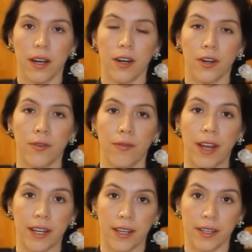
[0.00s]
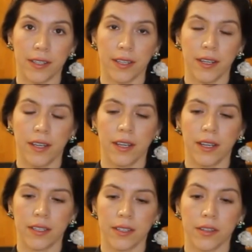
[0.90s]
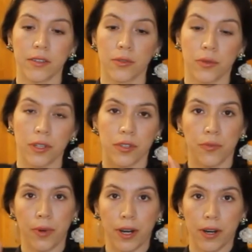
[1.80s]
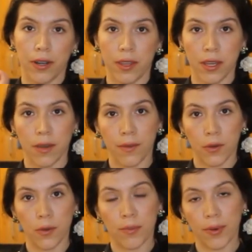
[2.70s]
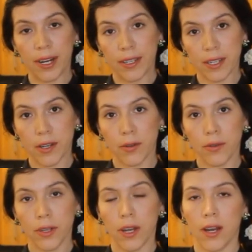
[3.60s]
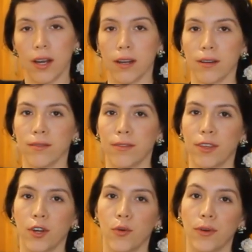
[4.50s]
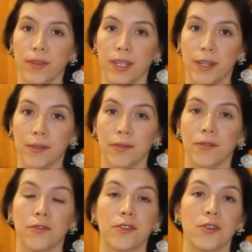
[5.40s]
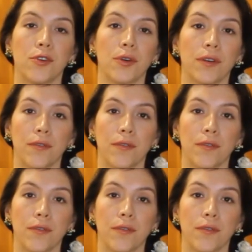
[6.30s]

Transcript: on Reddit. It's a source where they give you a breakdown of the equivalent, so you can